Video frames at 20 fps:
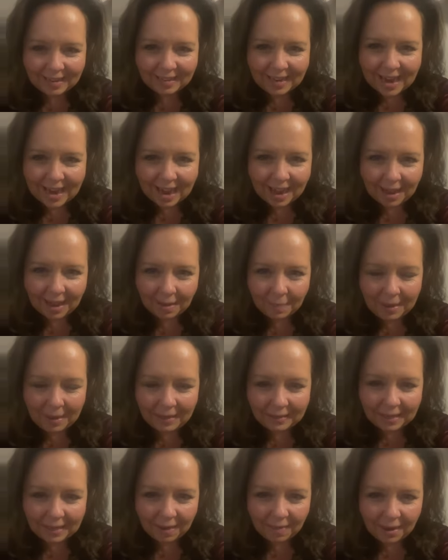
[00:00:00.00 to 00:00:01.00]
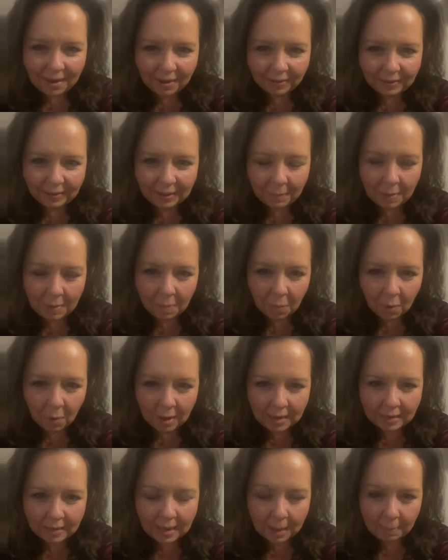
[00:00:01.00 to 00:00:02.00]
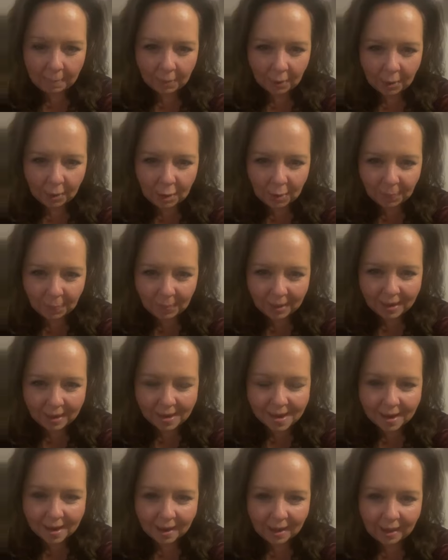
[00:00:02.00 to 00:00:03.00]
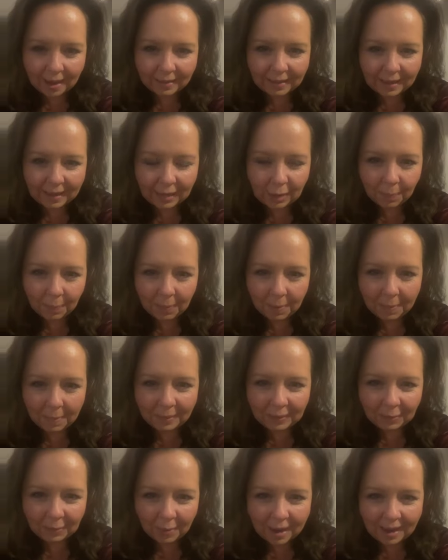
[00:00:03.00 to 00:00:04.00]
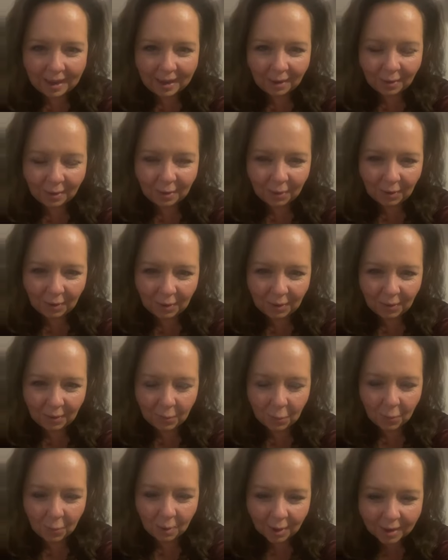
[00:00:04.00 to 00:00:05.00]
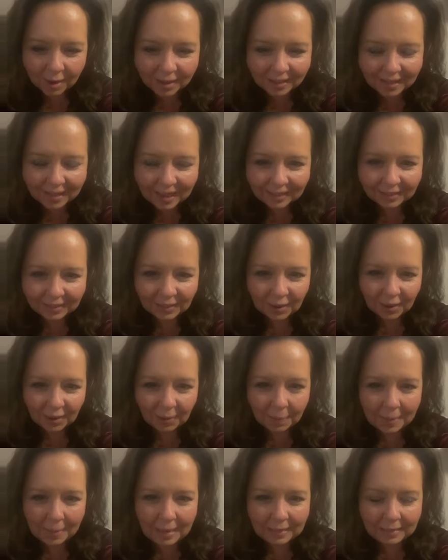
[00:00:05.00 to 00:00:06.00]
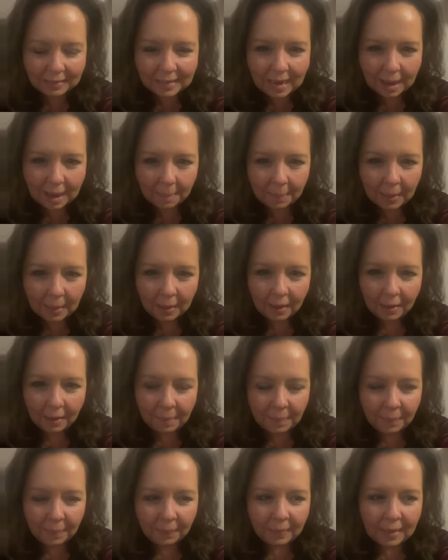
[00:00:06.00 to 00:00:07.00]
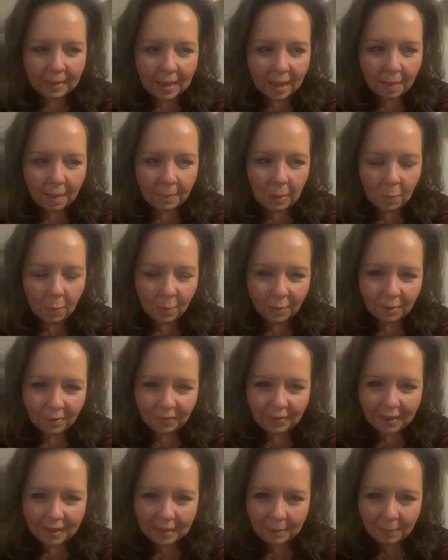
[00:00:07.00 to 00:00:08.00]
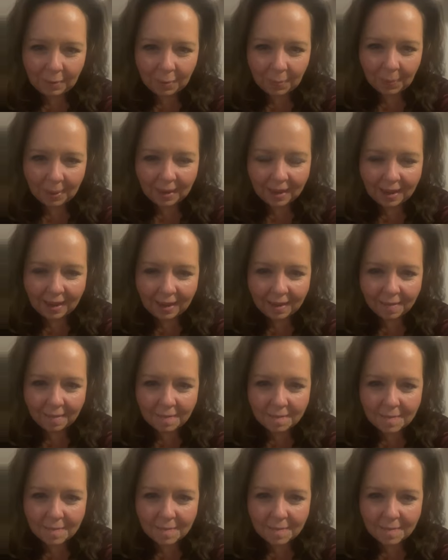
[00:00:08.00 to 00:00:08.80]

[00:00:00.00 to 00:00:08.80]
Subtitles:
Nah me savvy I'll send me morning time blow you pula. Nah I think you pula must ready long go long work tassel. Me stop nah me walk long thing you pula.